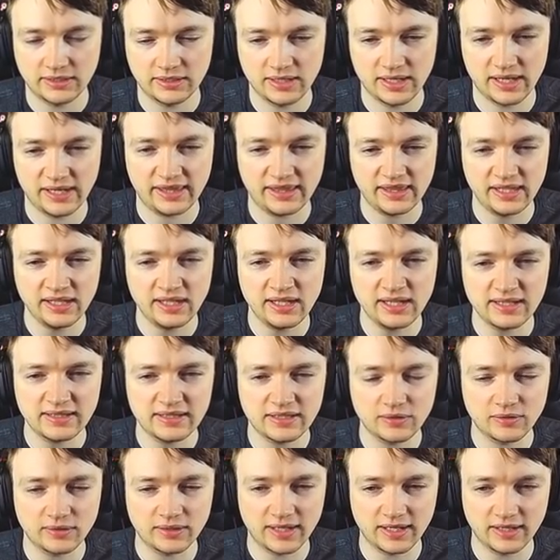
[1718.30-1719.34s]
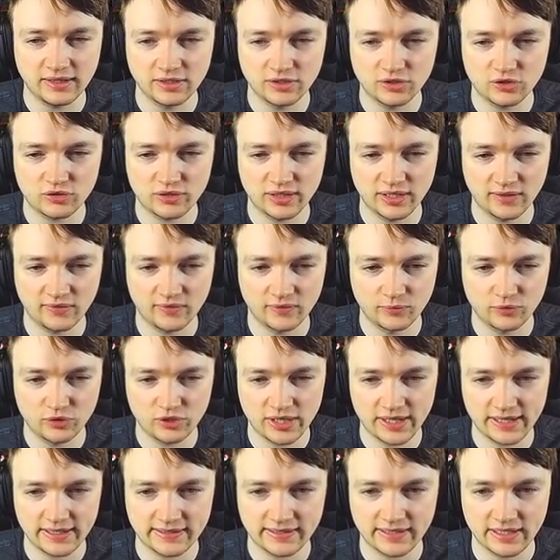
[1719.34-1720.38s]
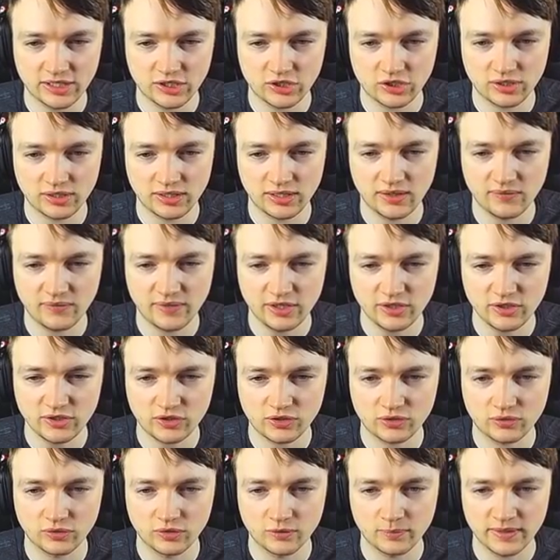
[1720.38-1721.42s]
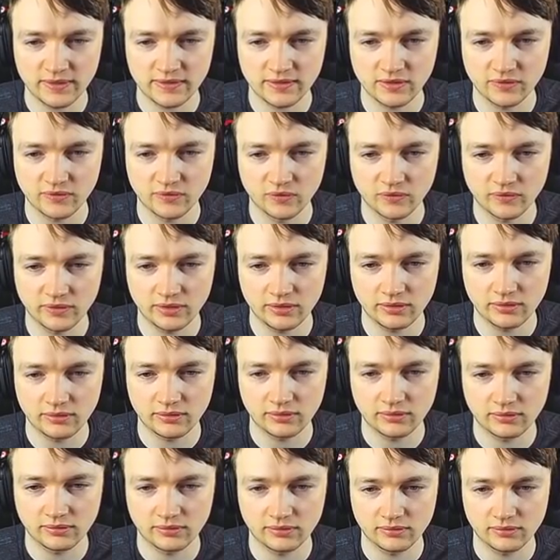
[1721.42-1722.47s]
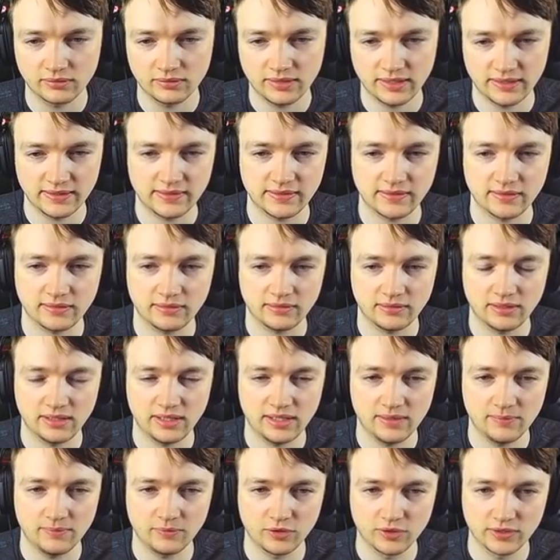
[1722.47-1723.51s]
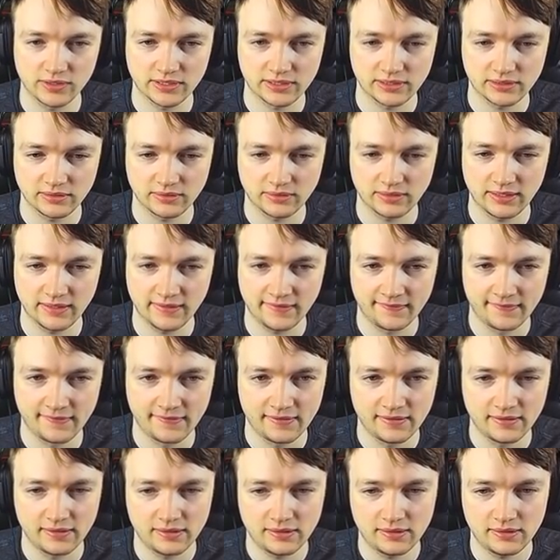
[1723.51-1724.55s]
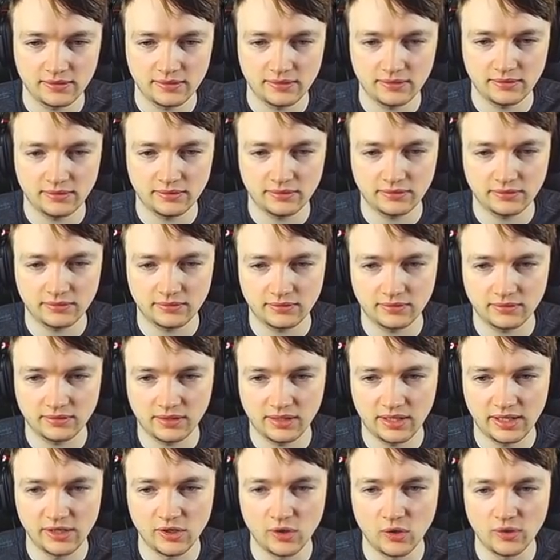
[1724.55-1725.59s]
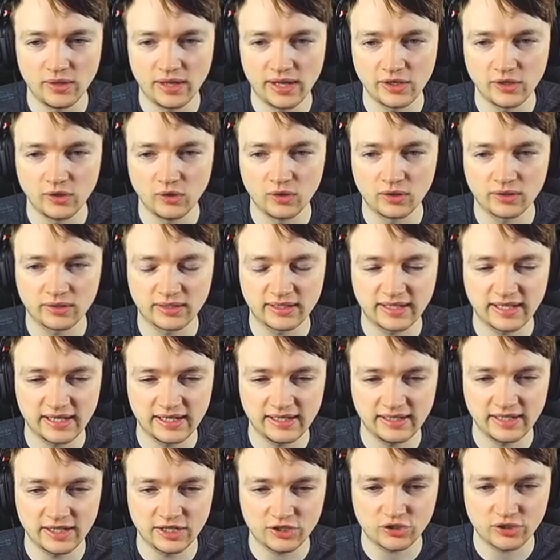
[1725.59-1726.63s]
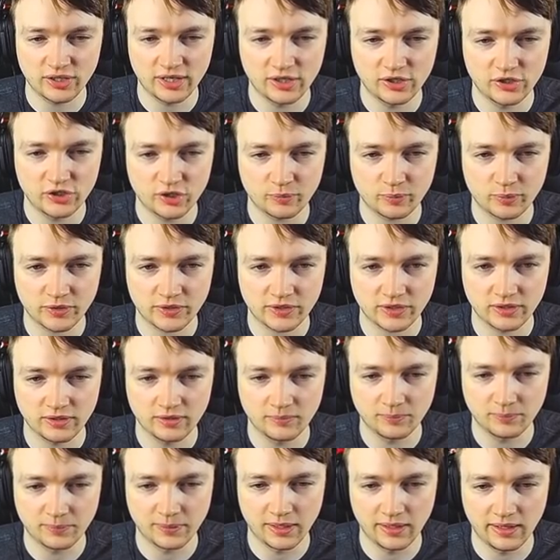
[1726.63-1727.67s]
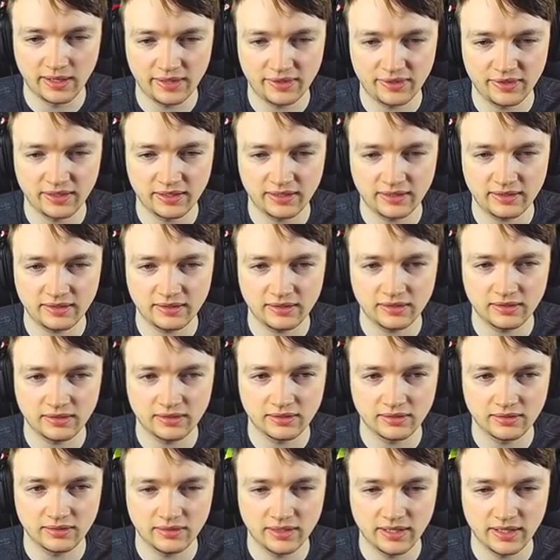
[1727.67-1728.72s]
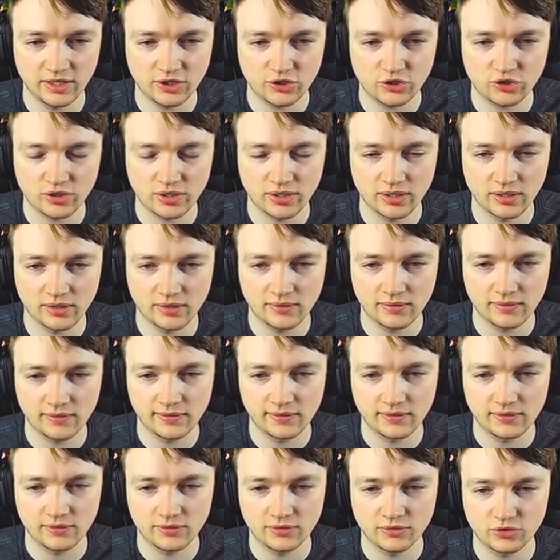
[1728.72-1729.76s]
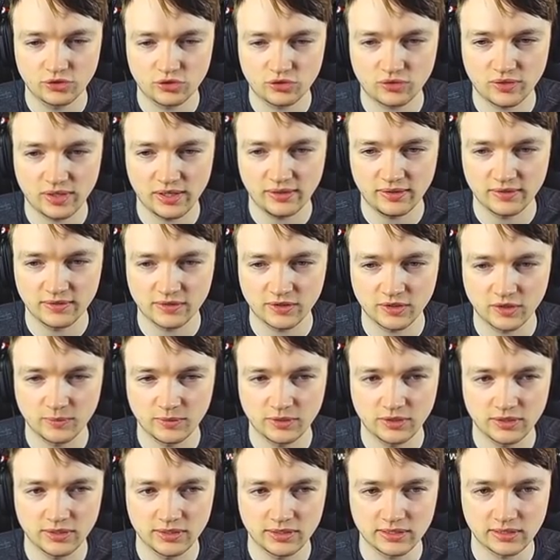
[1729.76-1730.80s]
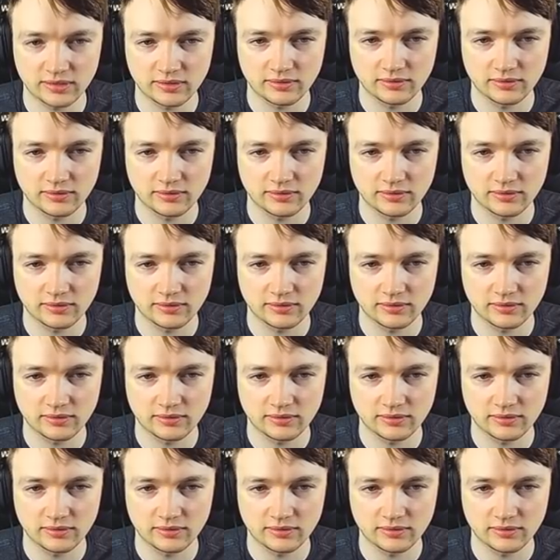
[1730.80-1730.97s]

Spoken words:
I think I still gain the strength from Jax, actually. Have I just screwed myself over? Yes, I am good. Okay. I know that I no longer gain the extra energy per turn, but I think the extra strength is going to be good.